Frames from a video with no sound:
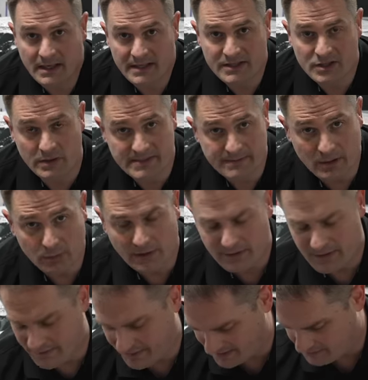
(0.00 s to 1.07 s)
guys, so it's been
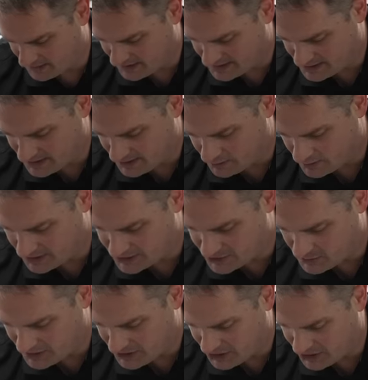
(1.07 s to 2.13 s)
roughly 5 minutes. We're gonna
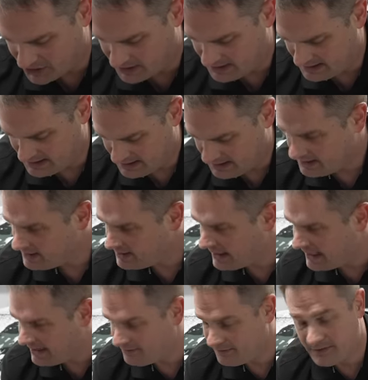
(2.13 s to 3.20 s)
switch to
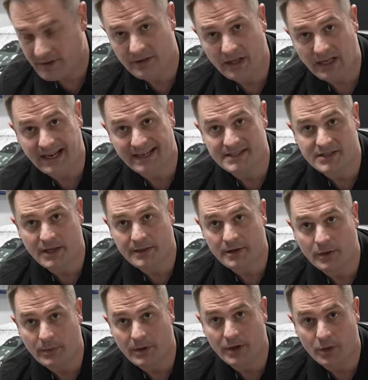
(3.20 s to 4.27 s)
have the lance on
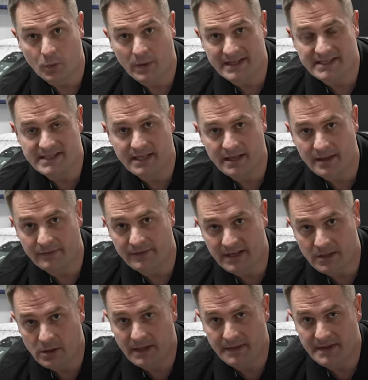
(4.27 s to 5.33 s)
there. We're gonna rinse the
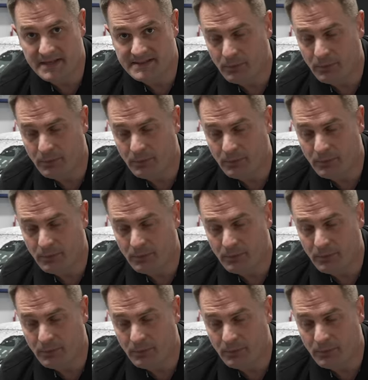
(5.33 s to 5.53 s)
vehicle at this